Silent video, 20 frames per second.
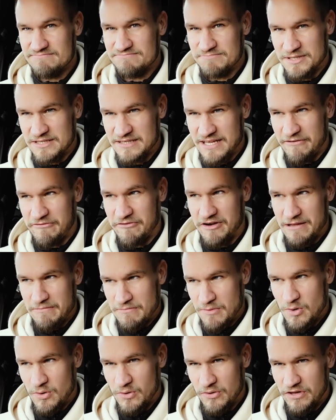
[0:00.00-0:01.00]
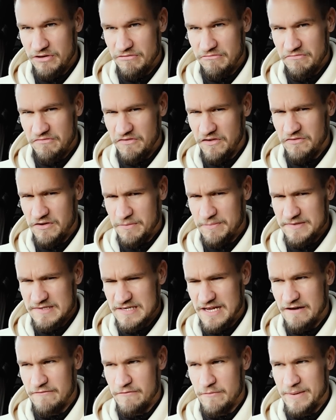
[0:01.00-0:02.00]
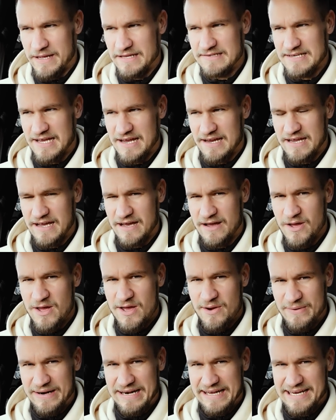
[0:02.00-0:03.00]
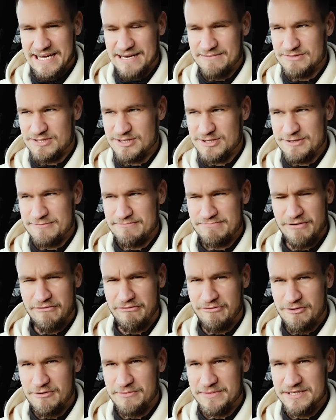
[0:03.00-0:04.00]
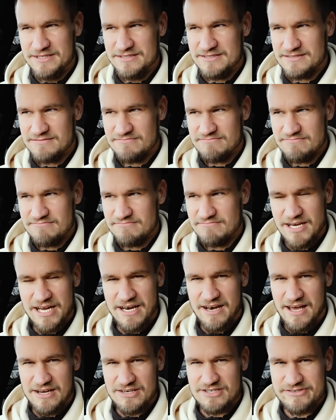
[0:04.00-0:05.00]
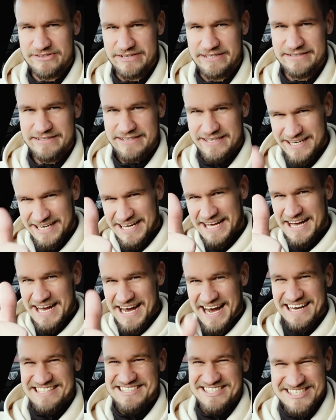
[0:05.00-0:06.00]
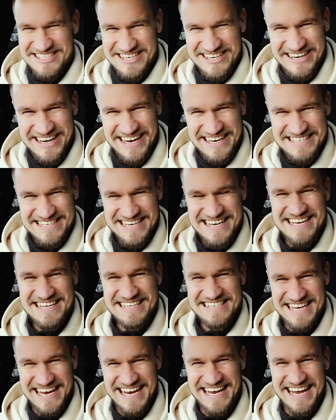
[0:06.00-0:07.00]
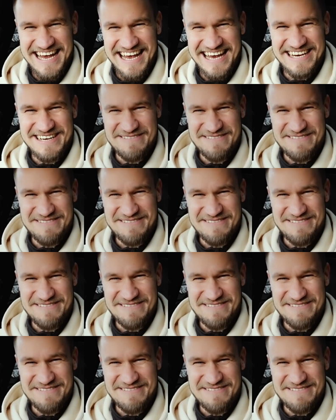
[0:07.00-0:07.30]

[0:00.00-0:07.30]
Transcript: but definitely more than 50% of a Bentayga when it comes to performance and luxury. I'll see you soon, guys. Take care.